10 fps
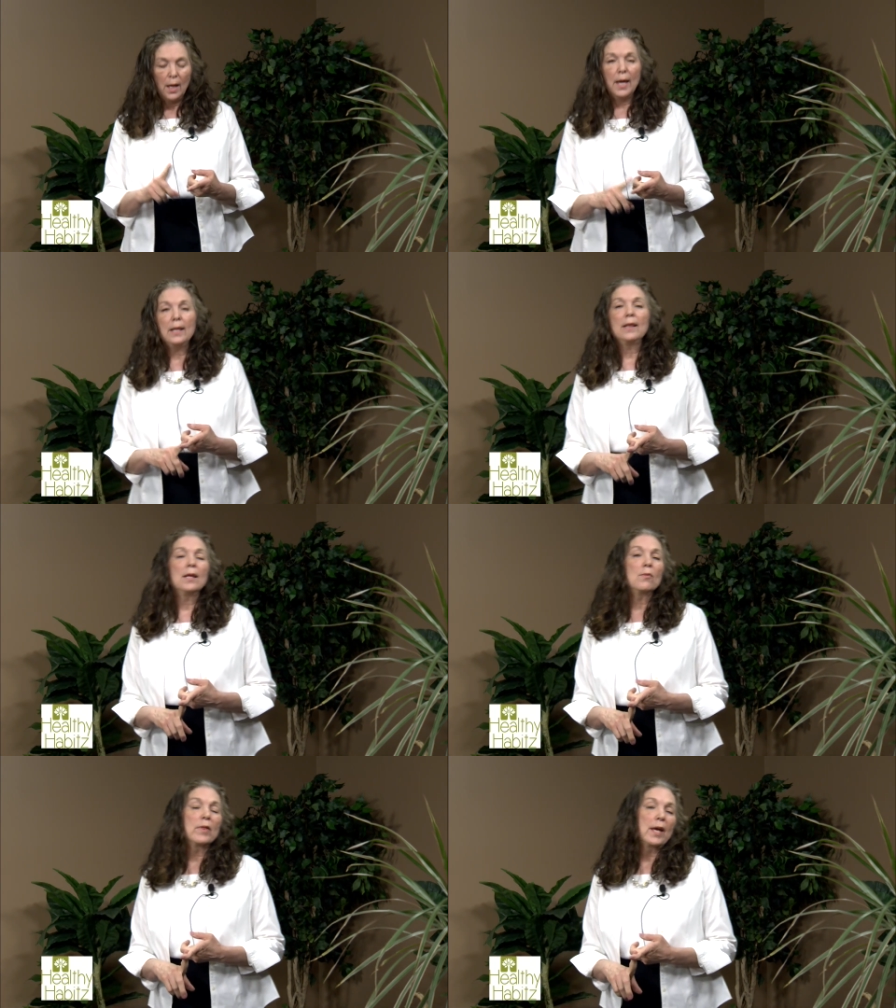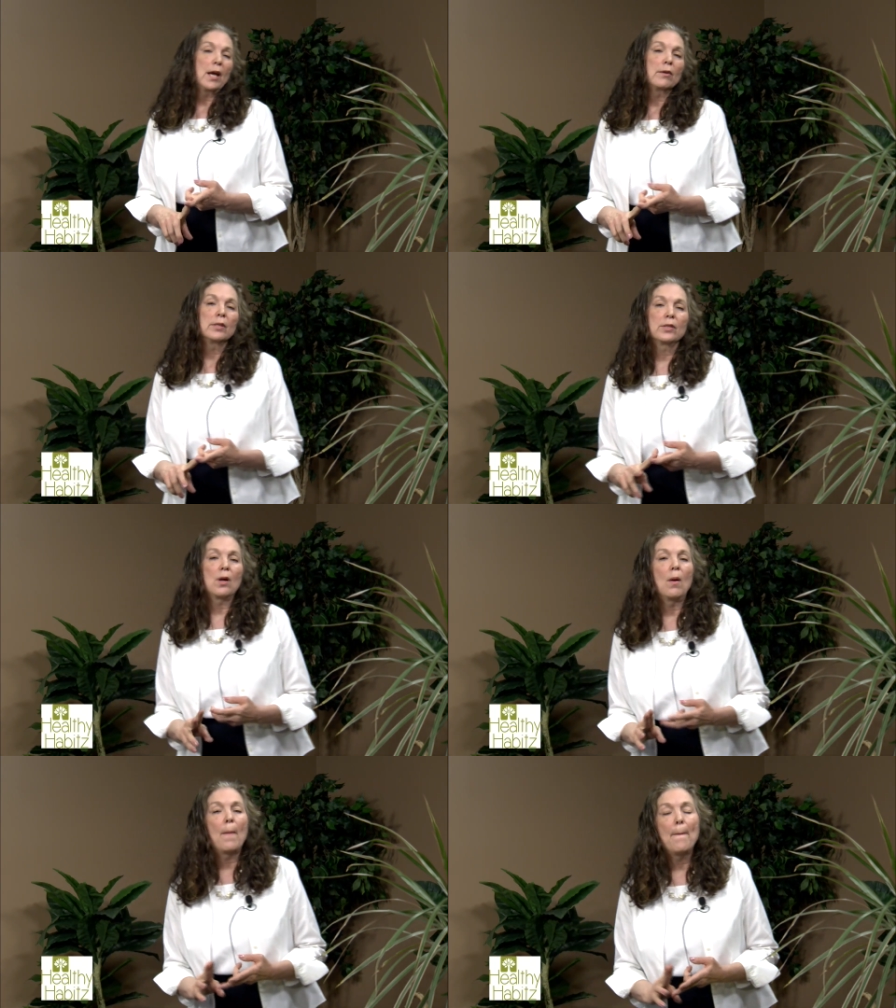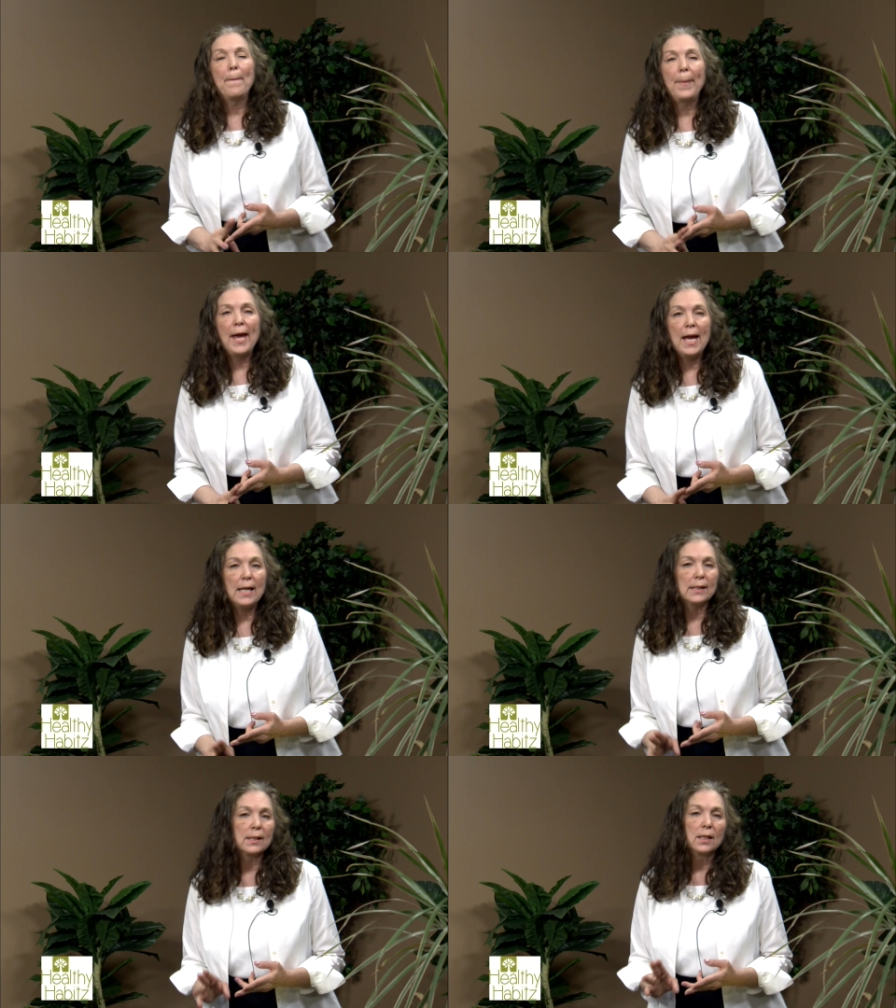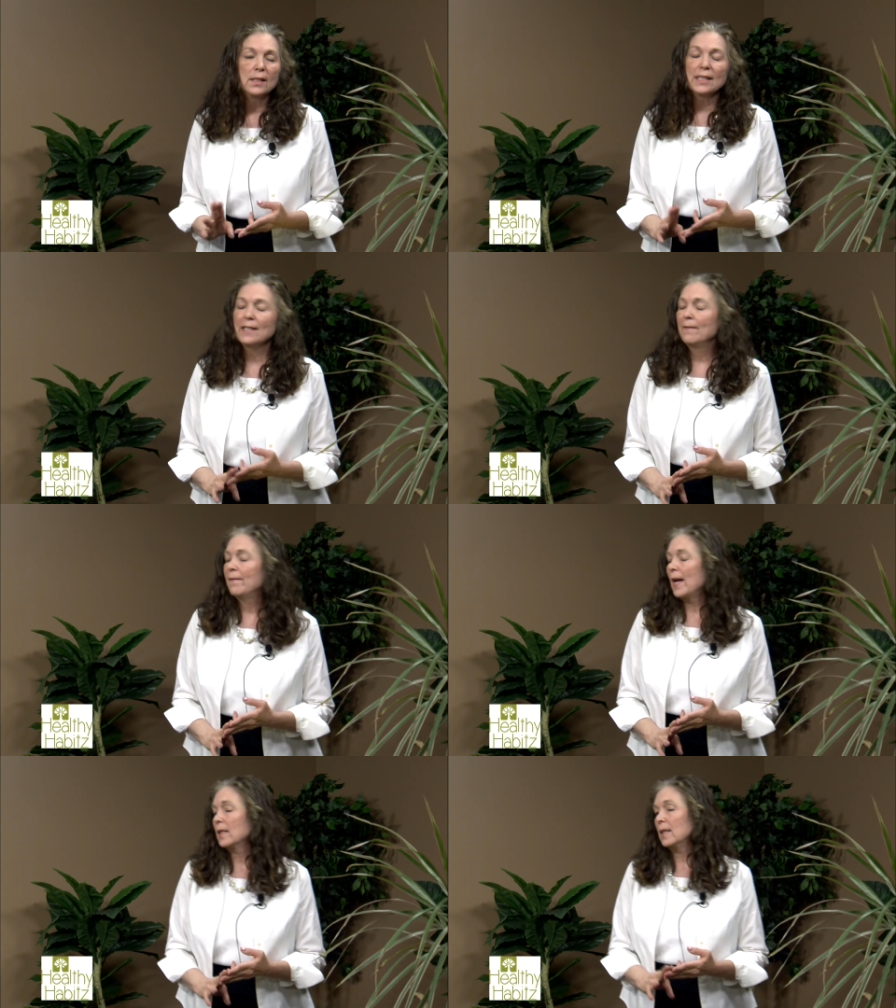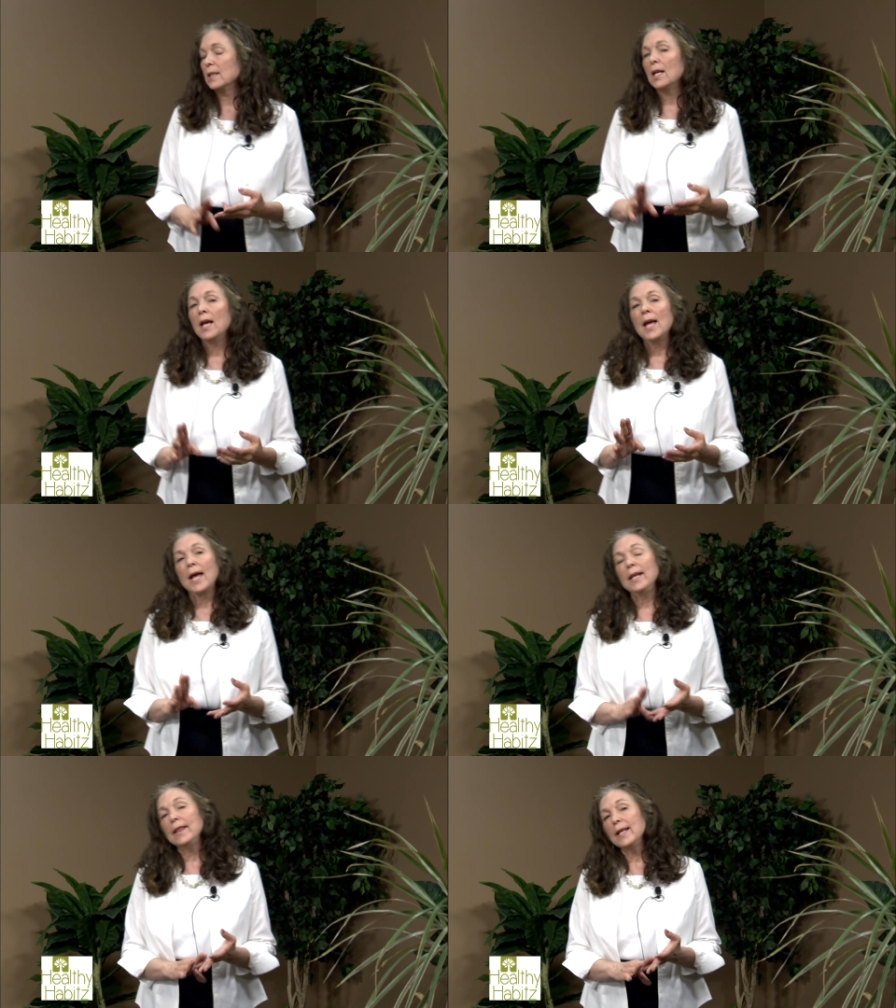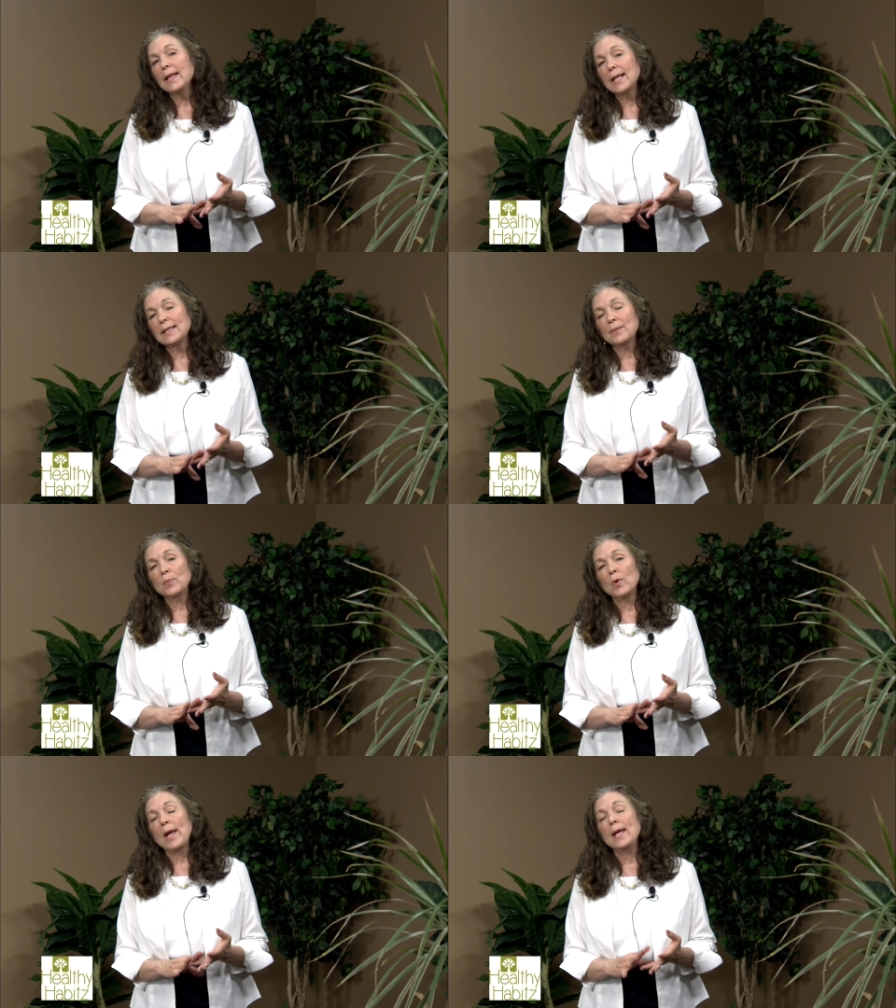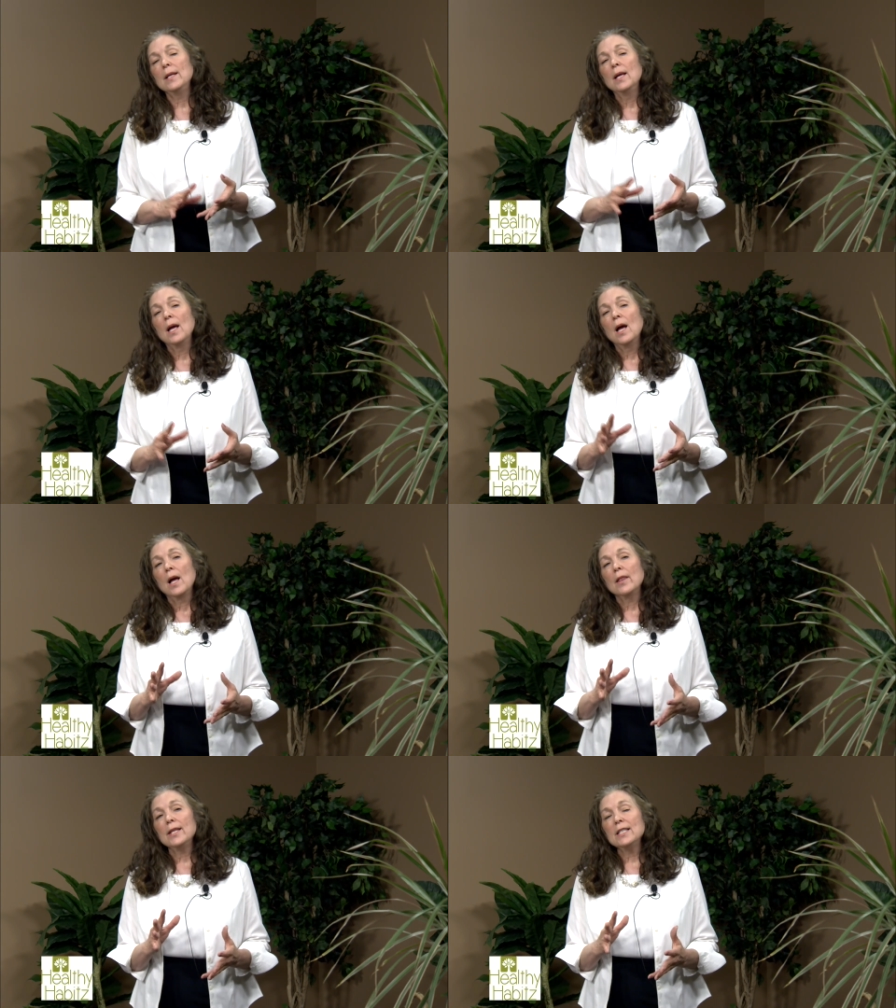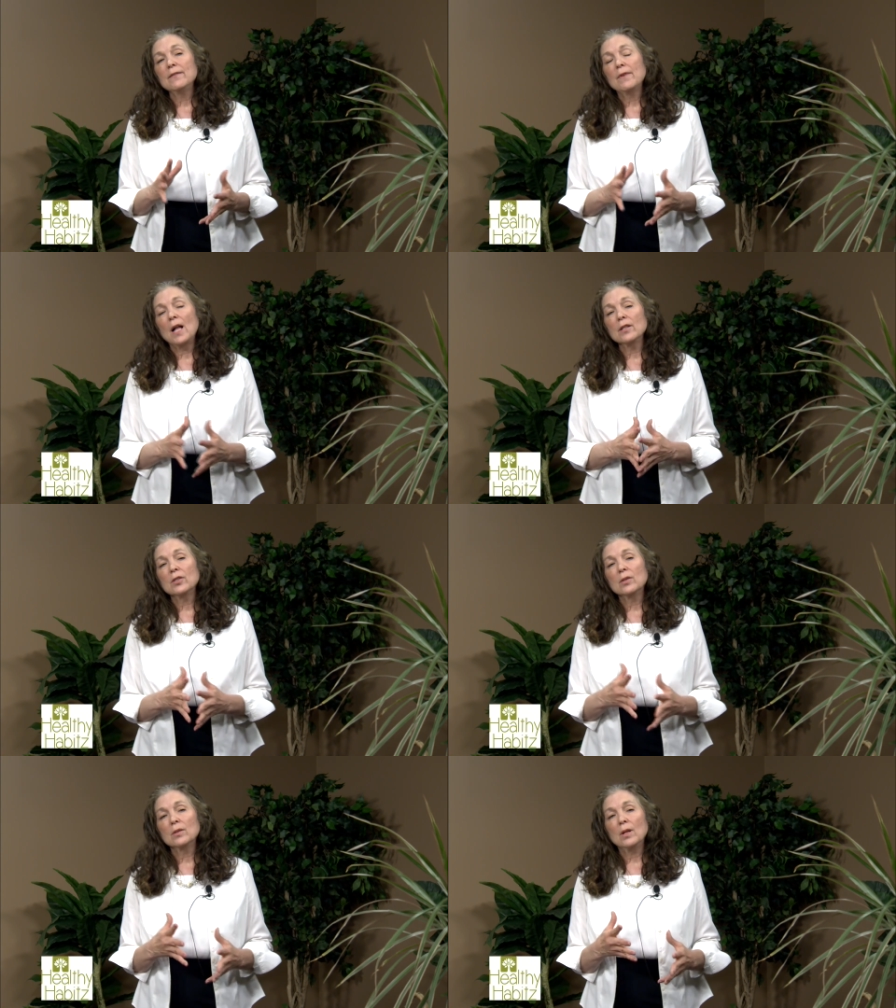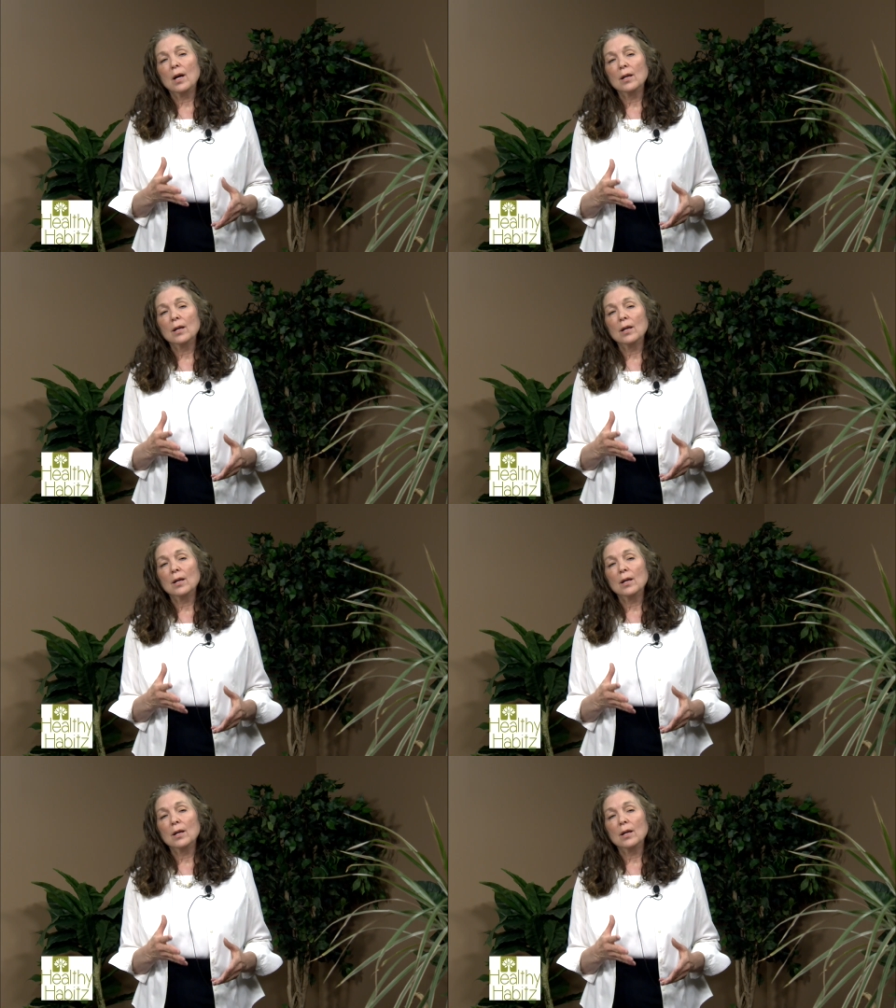Anything with an aerosol, paints, disinfectants, anything that's sprayed. These volatile